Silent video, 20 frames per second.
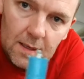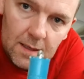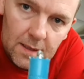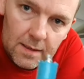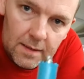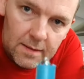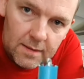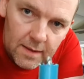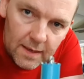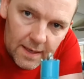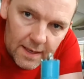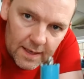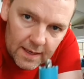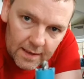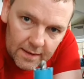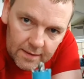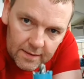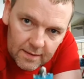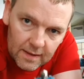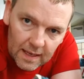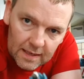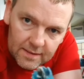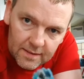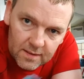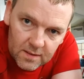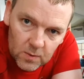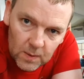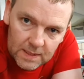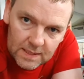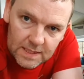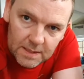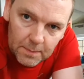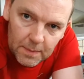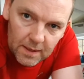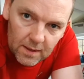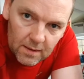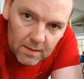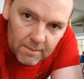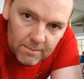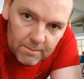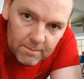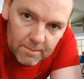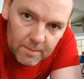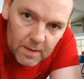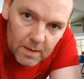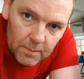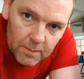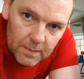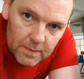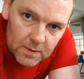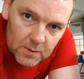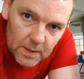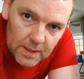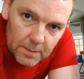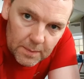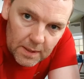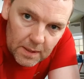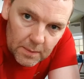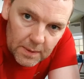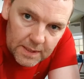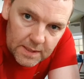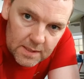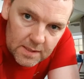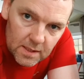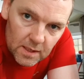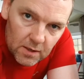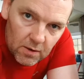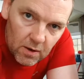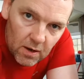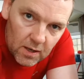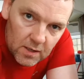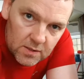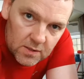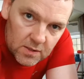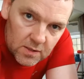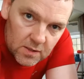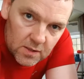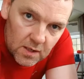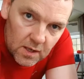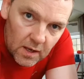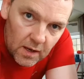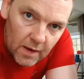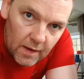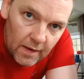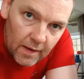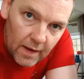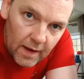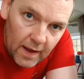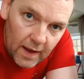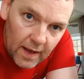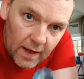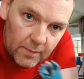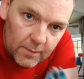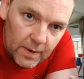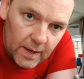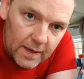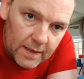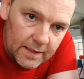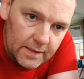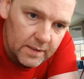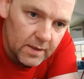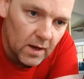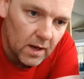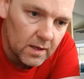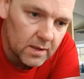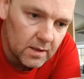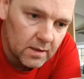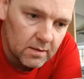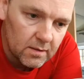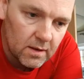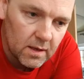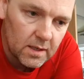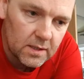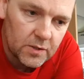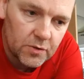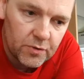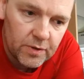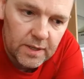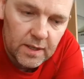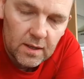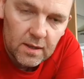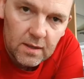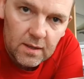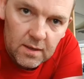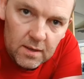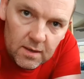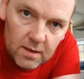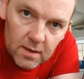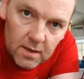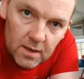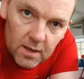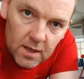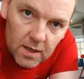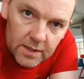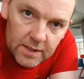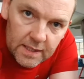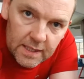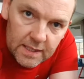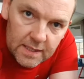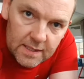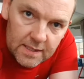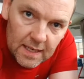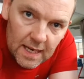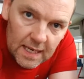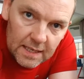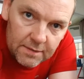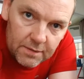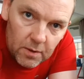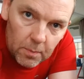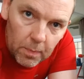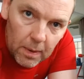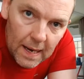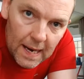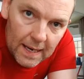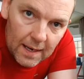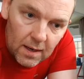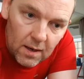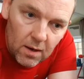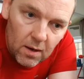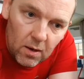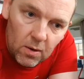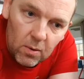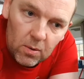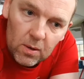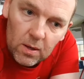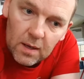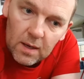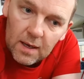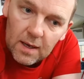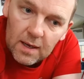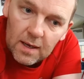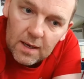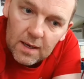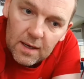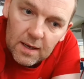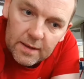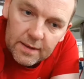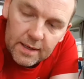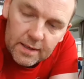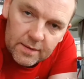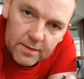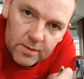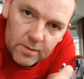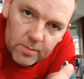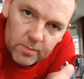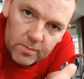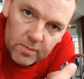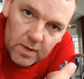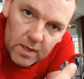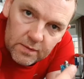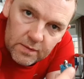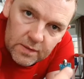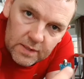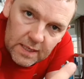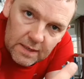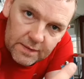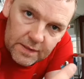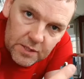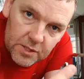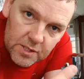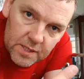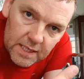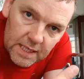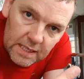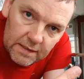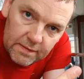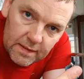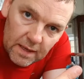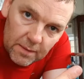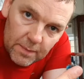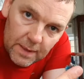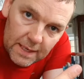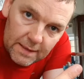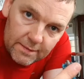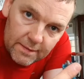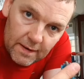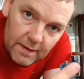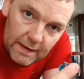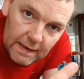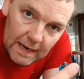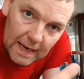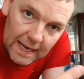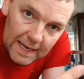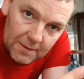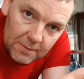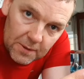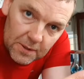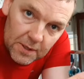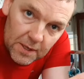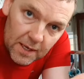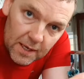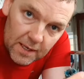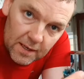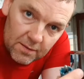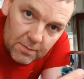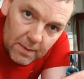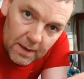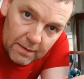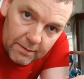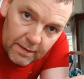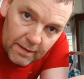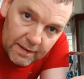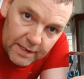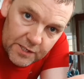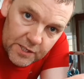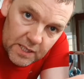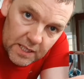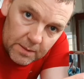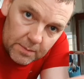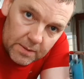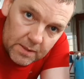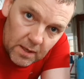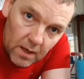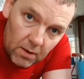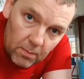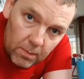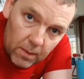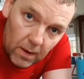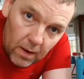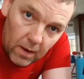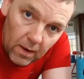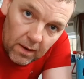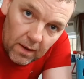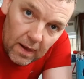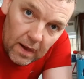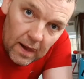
You see, that's 20 millimeters across, and it's got a drill on the inside for a pilot hole, and then some rather savage teeth that made very light work of my very cheap stock pot.